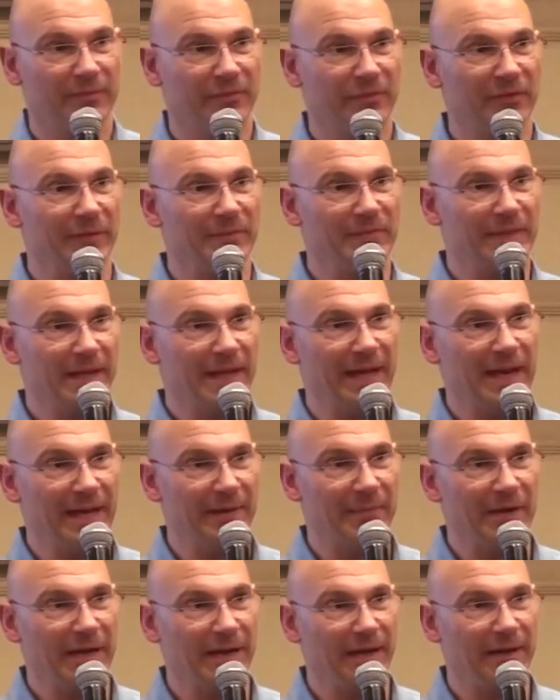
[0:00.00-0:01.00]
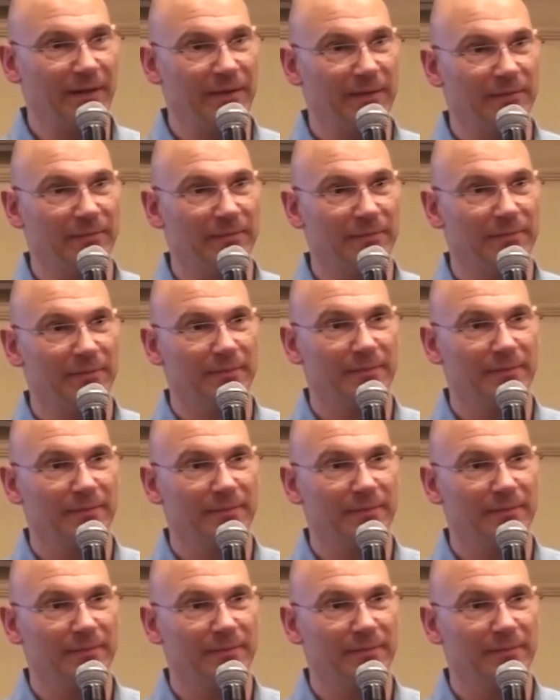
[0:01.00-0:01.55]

from the A buyer